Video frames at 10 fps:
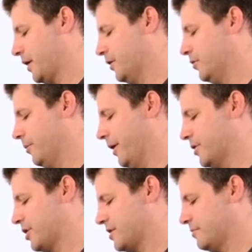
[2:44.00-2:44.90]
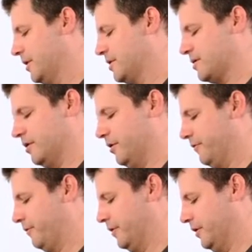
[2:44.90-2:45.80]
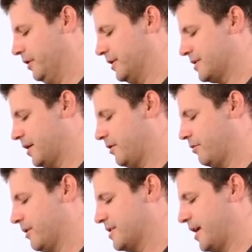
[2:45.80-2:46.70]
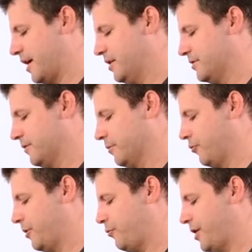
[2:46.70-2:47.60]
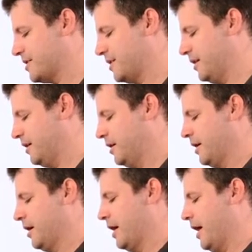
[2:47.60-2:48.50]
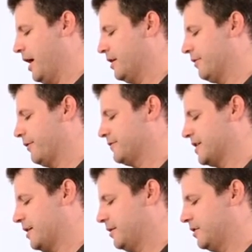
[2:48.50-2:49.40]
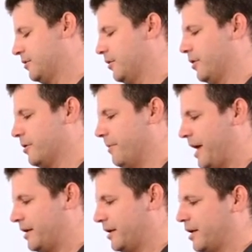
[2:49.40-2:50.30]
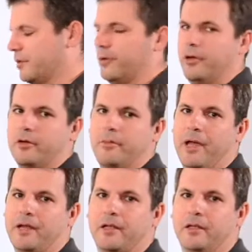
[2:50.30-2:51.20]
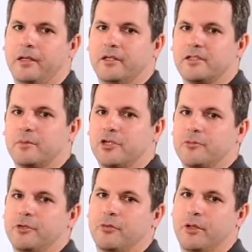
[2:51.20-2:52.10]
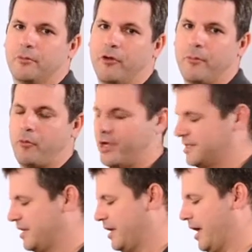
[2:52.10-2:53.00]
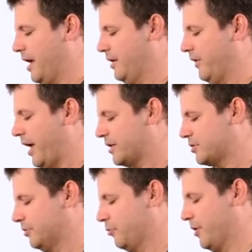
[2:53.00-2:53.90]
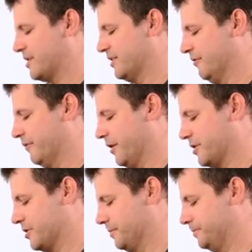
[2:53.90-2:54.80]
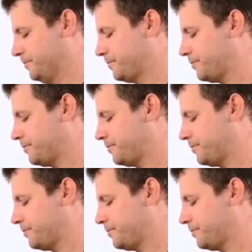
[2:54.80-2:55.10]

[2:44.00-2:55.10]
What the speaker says: I can do my adjustments of let's say 3 seconds for the pre-pressing, and if I've set it to automatic it will automatically switch between pre-pressing and actual pressing function.